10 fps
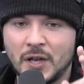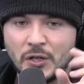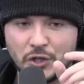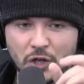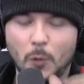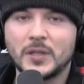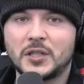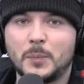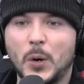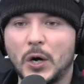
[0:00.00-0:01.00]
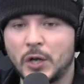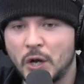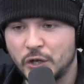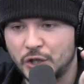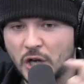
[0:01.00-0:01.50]
Show us the book.
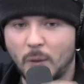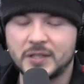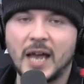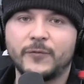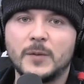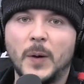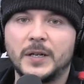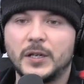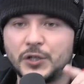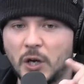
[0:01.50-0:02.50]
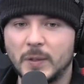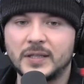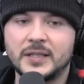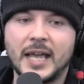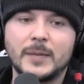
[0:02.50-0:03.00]
Show us everybody. Show us
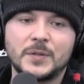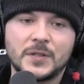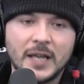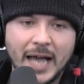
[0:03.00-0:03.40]
the tapes.